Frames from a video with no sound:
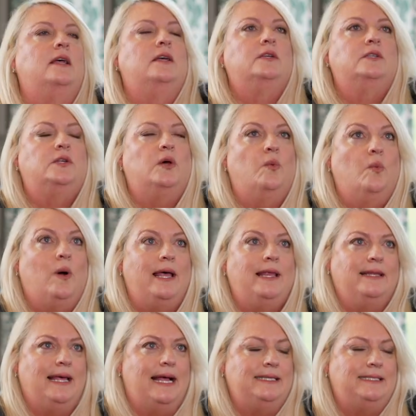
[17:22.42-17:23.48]
So, what
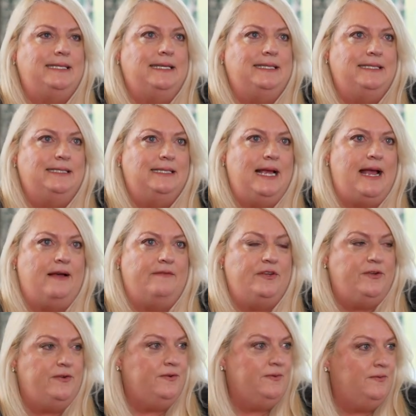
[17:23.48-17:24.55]
lessons have
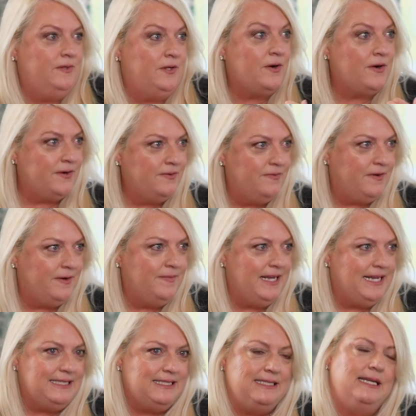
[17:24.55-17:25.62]
you learned from
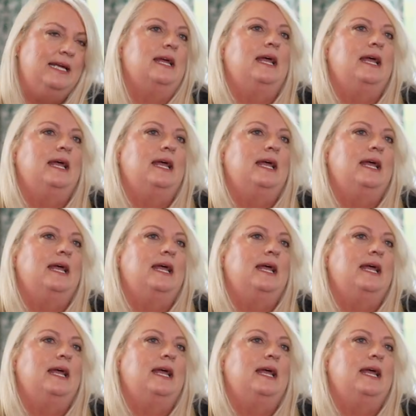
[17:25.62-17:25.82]
this?